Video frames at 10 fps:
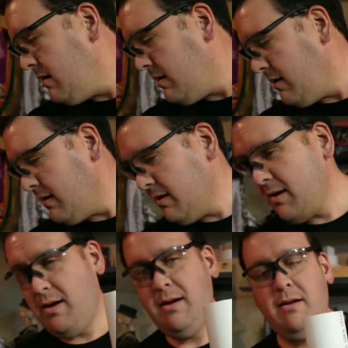And
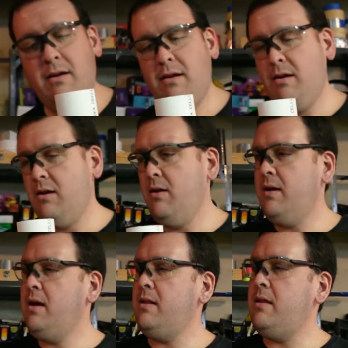you know, I
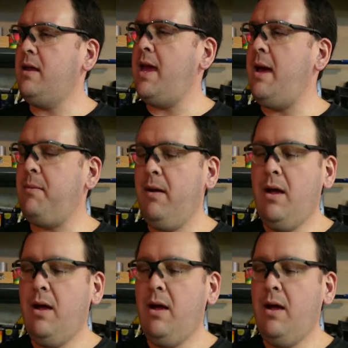cut the cap.